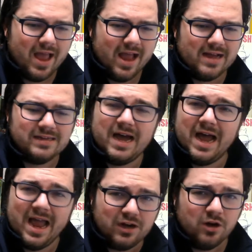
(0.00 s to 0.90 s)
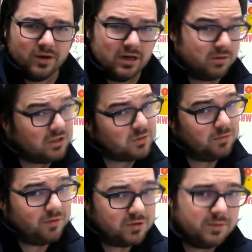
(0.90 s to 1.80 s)
And I had no idea what this
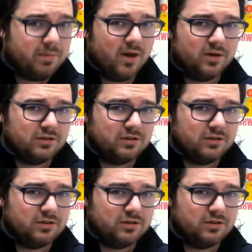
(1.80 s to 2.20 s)
movie was about.